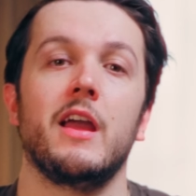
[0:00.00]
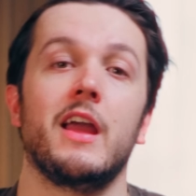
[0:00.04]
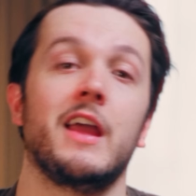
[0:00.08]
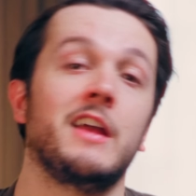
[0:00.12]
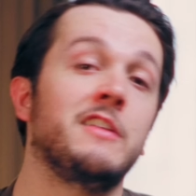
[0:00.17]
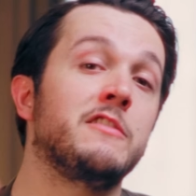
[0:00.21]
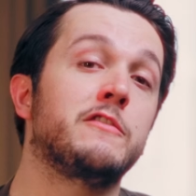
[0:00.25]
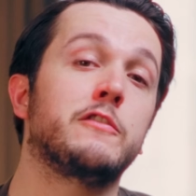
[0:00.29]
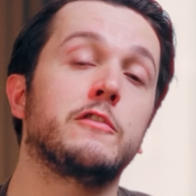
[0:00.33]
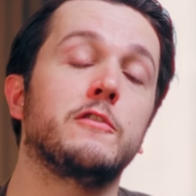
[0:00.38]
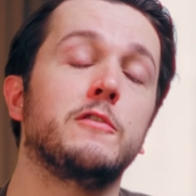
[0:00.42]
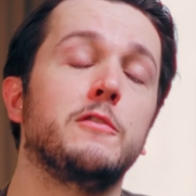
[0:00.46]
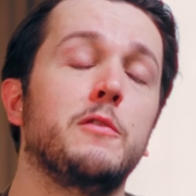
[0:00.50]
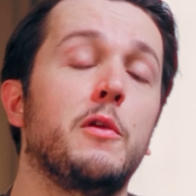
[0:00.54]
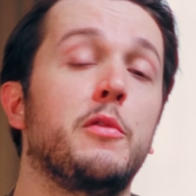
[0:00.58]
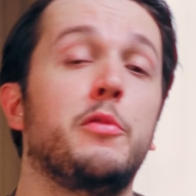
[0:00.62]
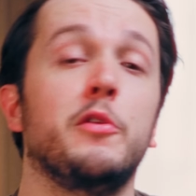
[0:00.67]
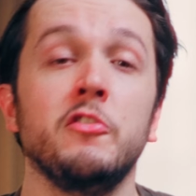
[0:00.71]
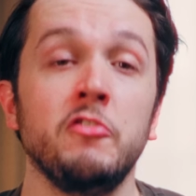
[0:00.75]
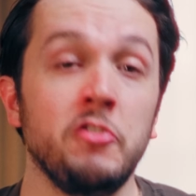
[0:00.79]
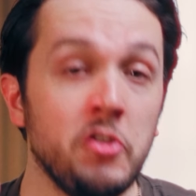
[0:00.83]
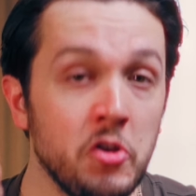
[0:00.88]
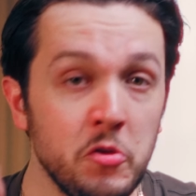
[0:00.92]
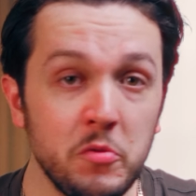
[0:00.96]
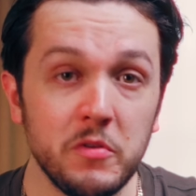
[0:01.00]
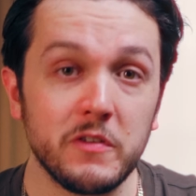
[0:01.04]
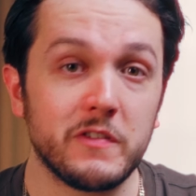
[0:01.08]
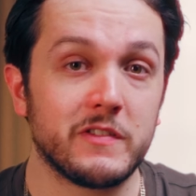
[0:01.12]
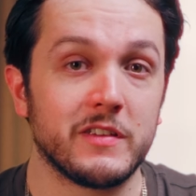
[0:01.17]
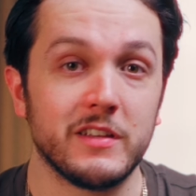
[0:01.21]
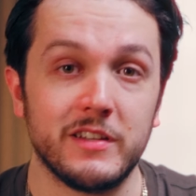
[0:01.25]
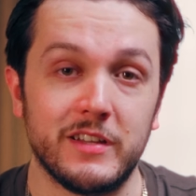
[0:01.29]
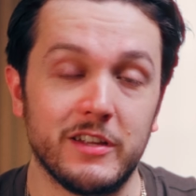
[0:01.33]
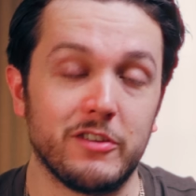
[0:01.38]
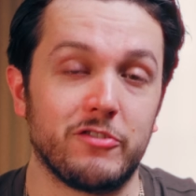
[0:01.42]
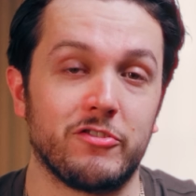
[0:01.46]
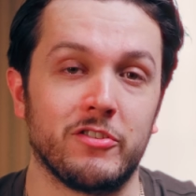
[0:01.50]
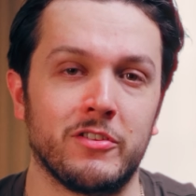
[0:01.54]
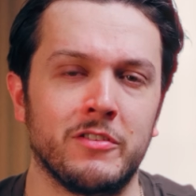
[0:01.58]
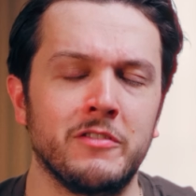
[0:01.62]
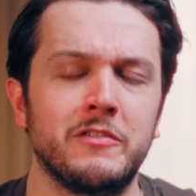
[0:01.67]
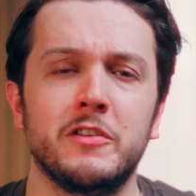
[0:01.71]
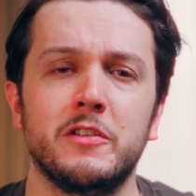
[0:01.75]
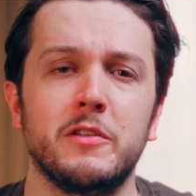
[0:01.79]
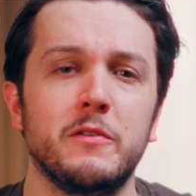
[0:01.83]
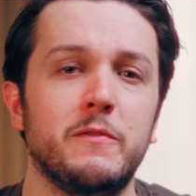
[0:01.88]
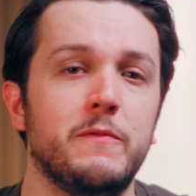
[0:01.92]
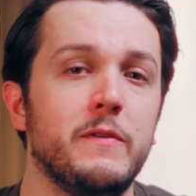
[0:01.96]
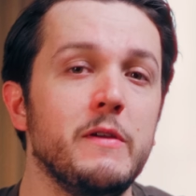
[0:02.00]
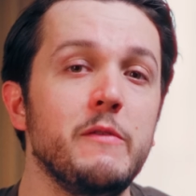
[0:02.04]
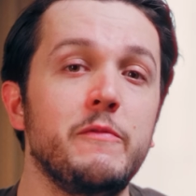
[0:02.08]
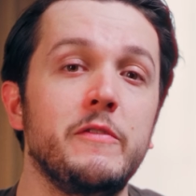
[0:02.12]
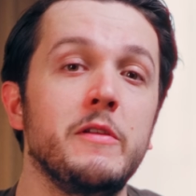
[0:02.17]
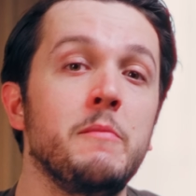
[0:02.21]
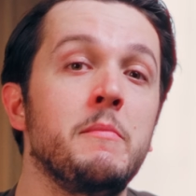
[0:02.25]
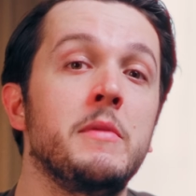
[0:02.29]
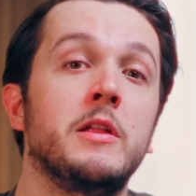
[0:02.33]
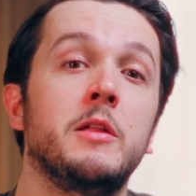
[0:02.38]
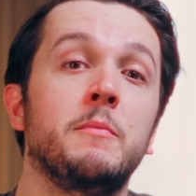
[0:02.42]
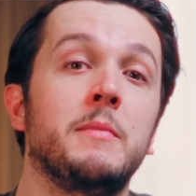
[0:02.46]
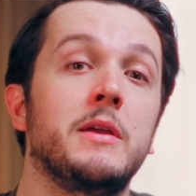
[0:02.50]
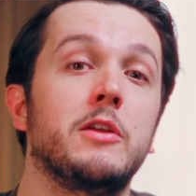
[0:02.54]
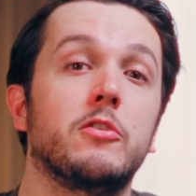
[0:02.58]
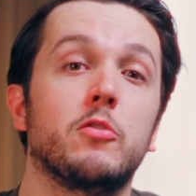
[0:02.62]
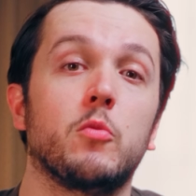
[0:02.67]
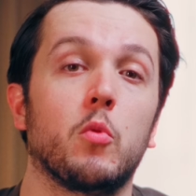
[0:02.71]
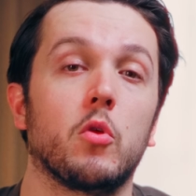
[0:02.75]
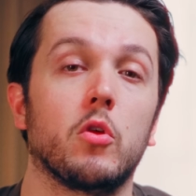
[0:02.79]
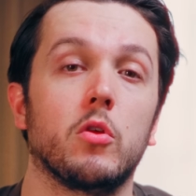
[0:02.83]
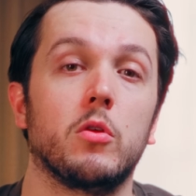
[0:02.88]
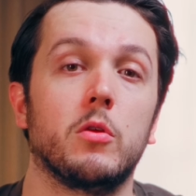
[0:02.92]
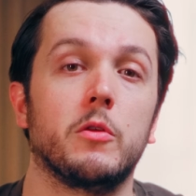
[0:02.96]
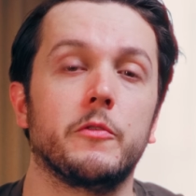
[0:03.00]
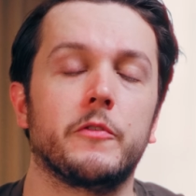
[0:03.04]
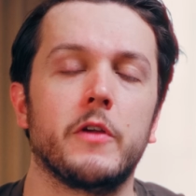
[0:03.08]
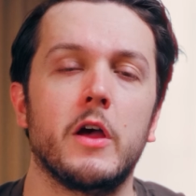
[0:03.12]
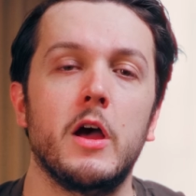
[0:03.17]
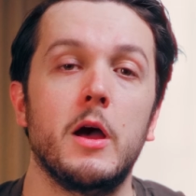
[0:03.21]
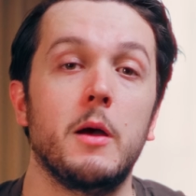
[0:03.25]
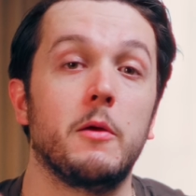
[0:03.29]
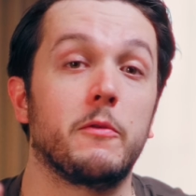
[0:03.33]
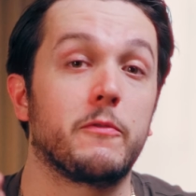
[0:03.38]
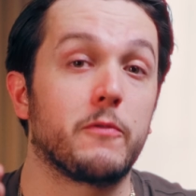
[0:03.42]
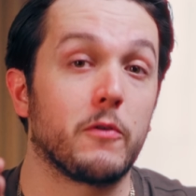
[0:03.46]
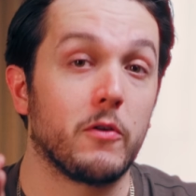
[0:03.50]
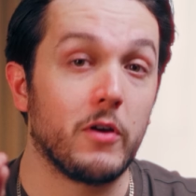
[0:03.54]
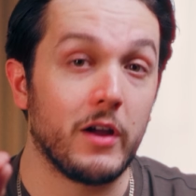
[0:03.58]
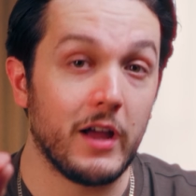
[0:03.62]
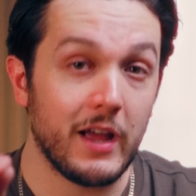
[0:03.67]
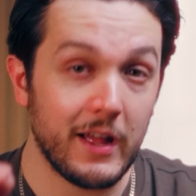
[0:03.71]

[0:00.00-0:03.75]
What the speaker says: Enter the newest addition to the 50mm world for